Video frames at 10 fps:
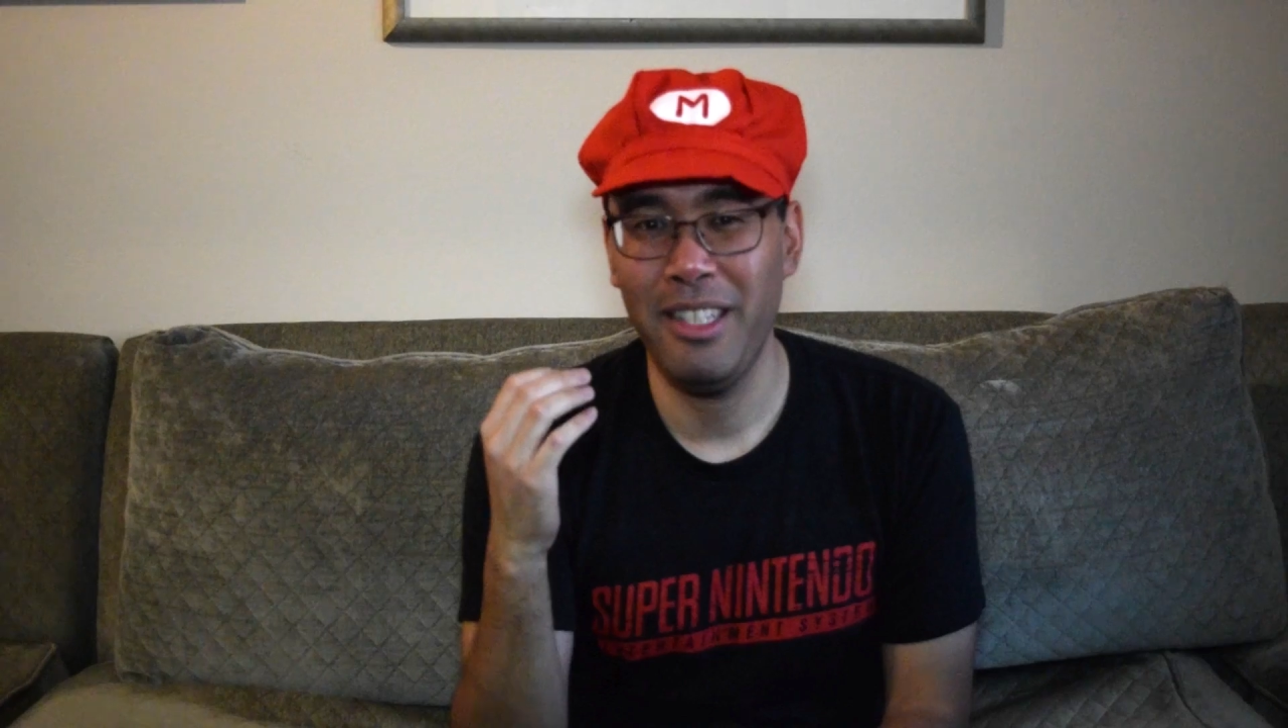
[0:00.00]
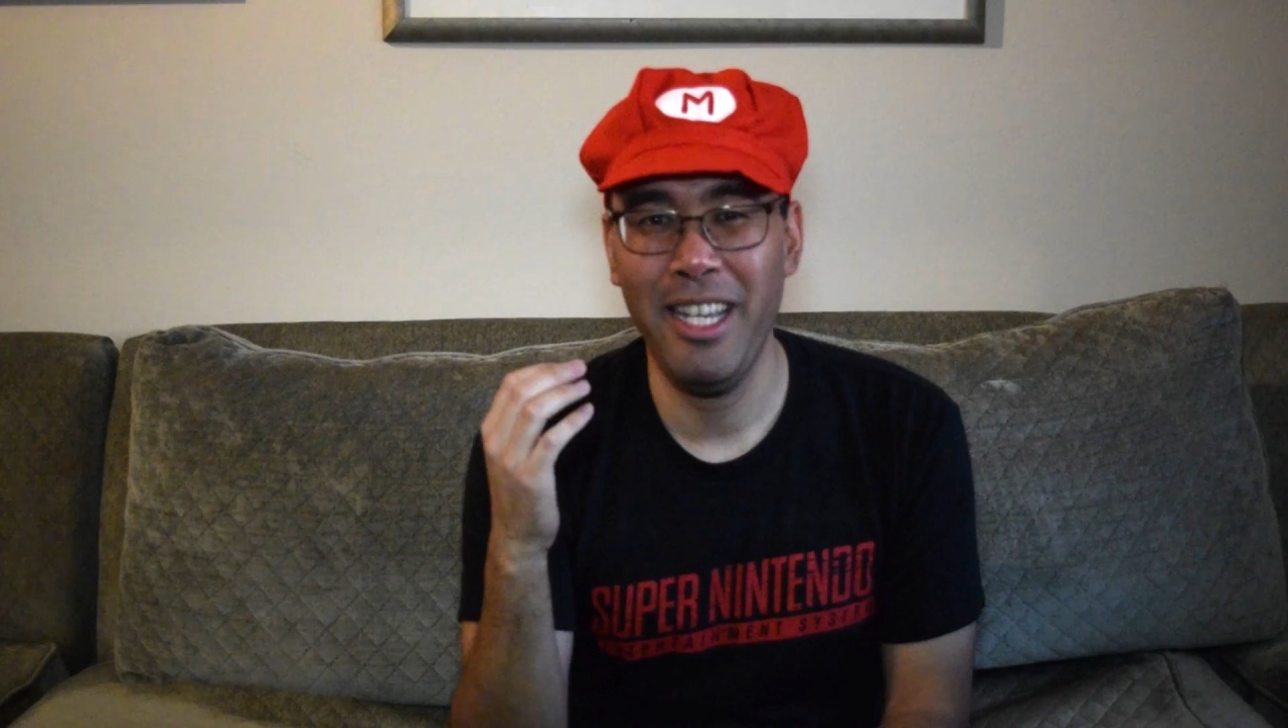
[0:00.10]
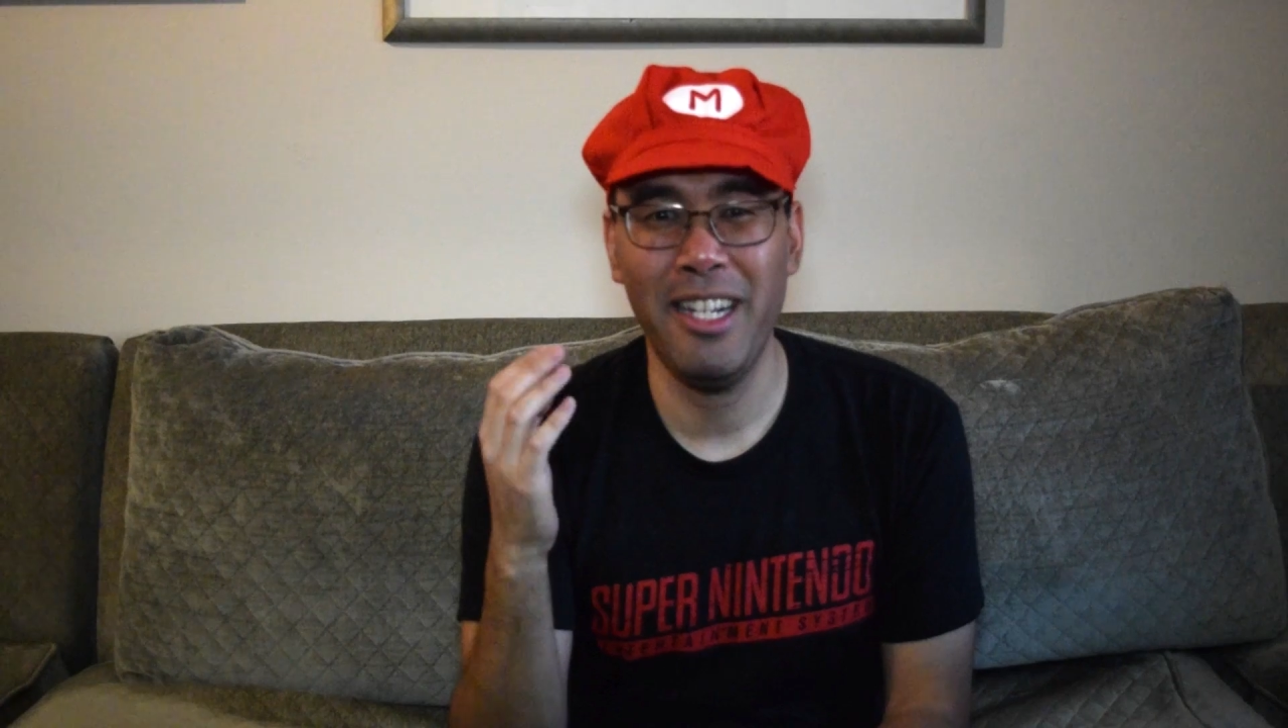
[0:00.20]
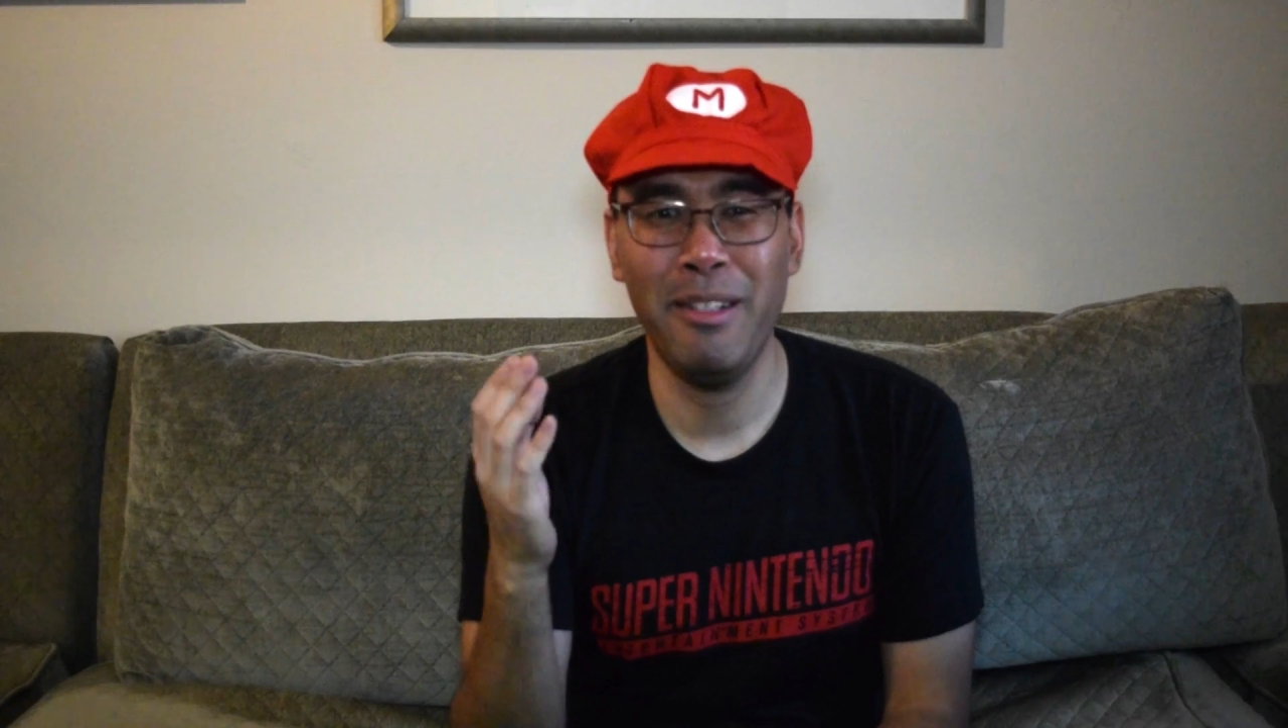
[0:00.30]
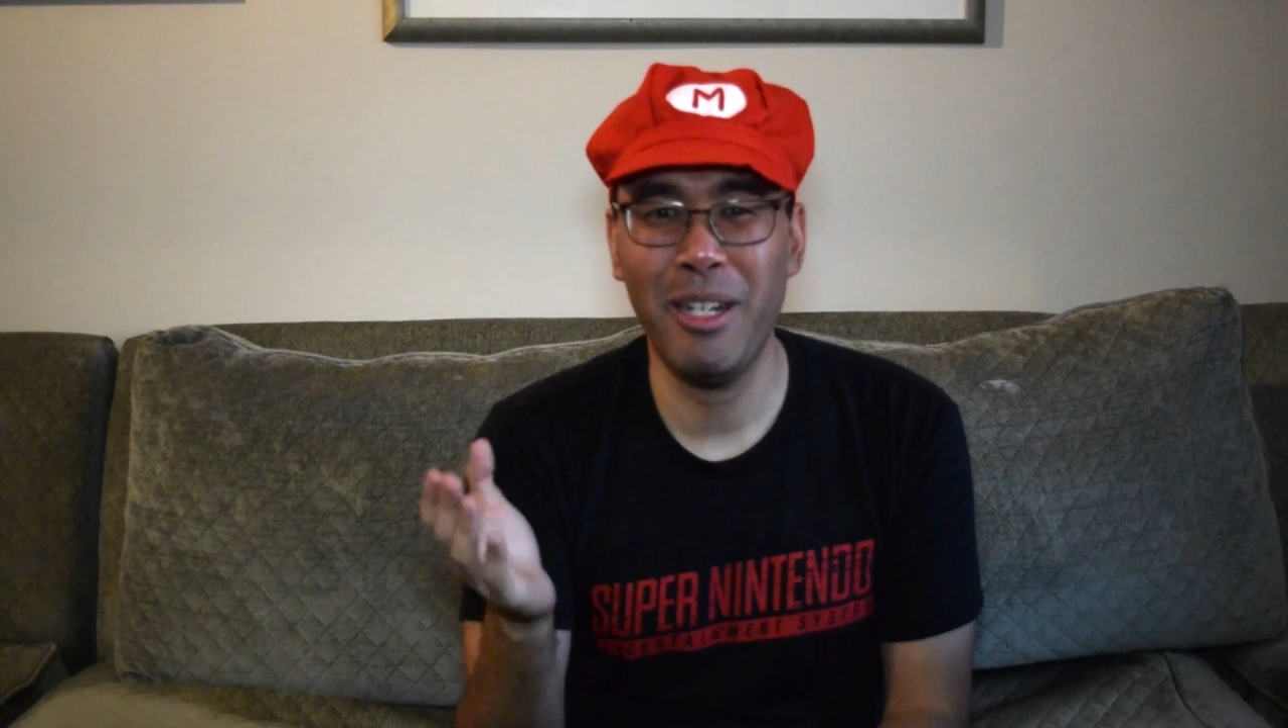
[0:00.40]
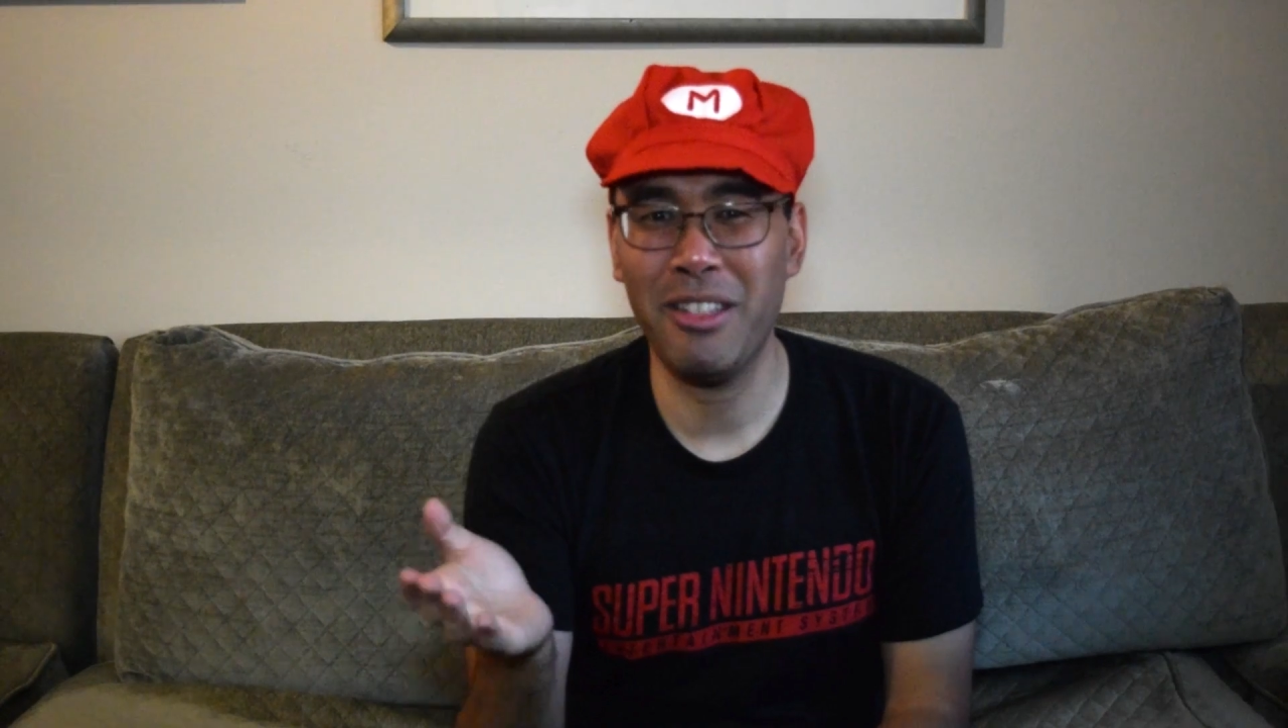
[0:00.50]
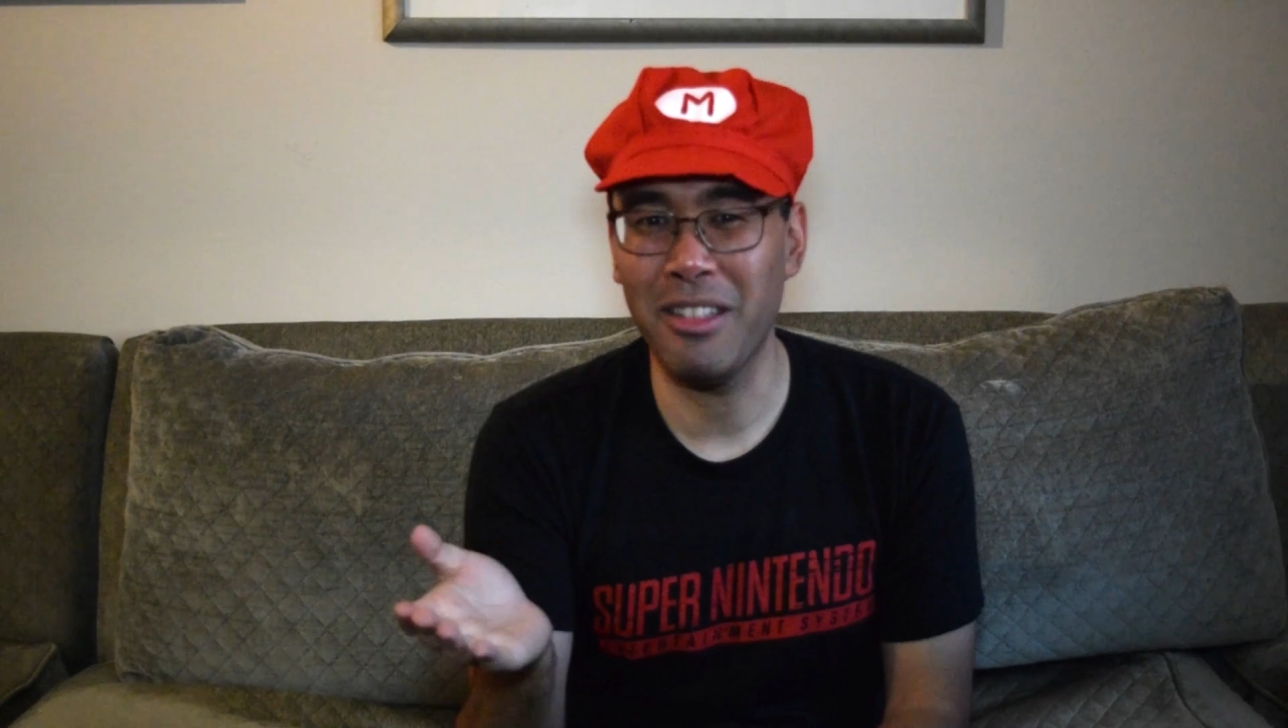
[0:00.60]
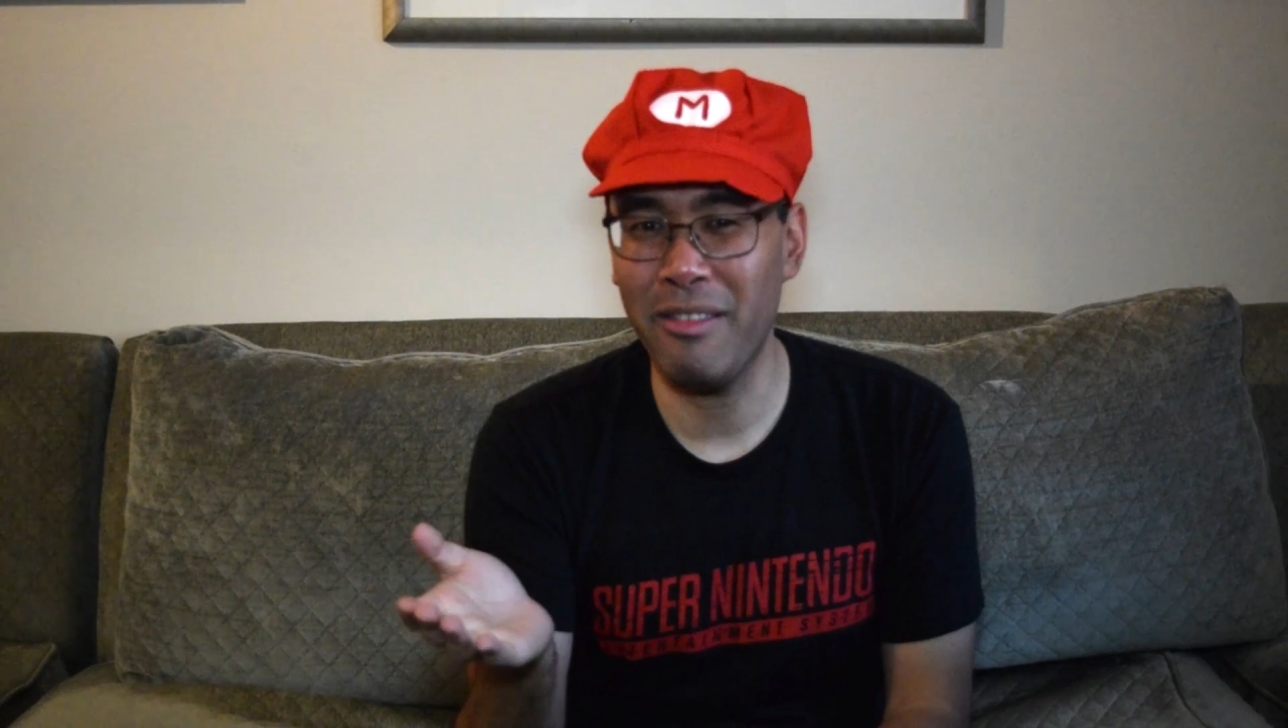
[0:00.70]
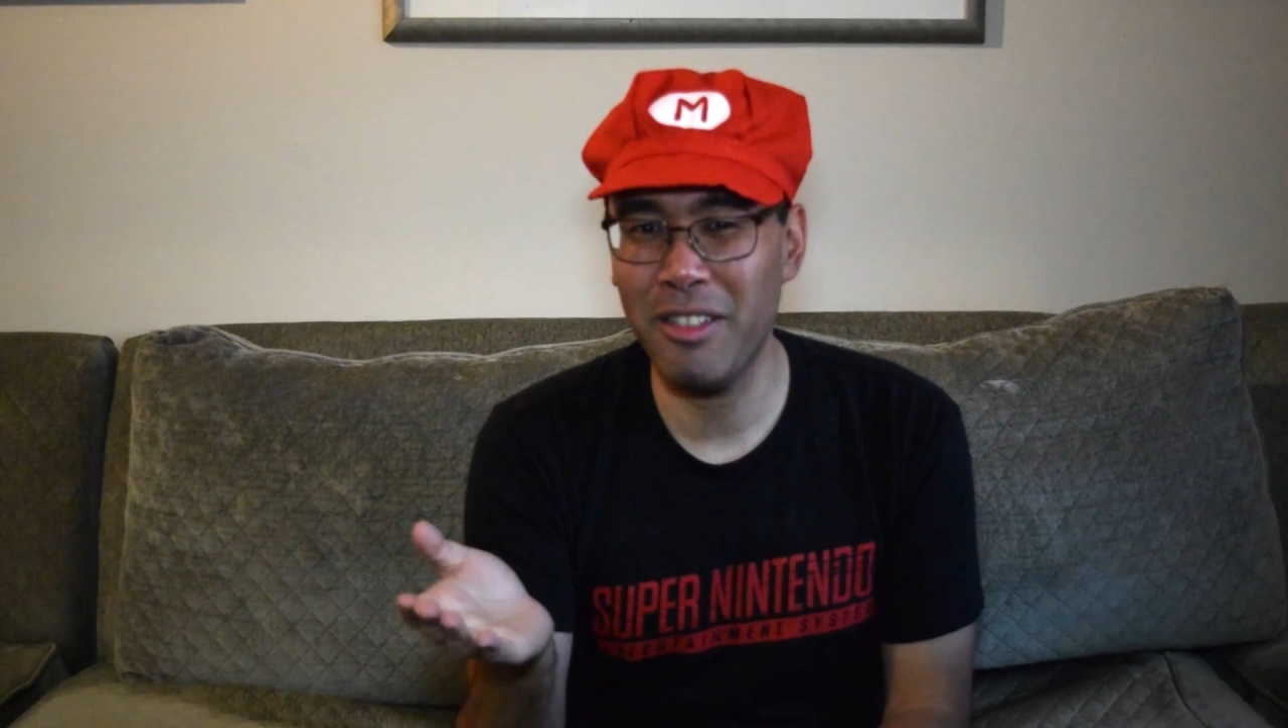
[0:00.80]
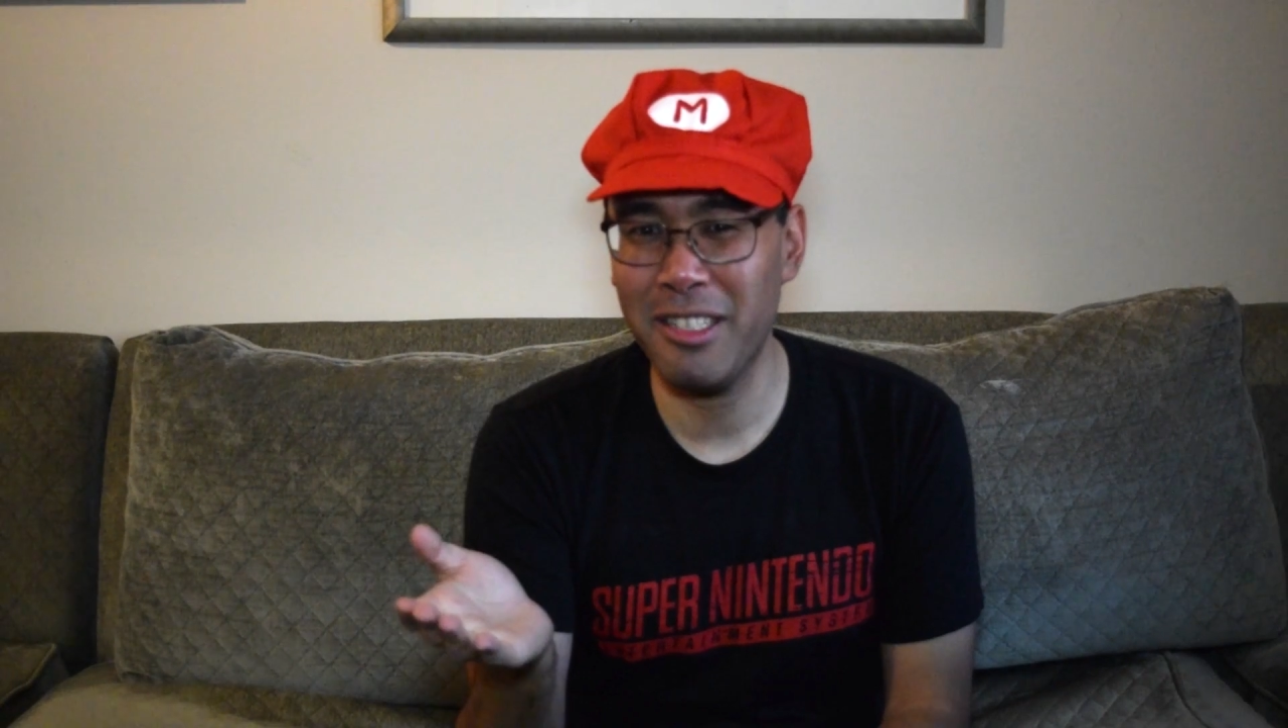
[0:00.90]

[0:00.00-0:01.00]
Yeah, and about the level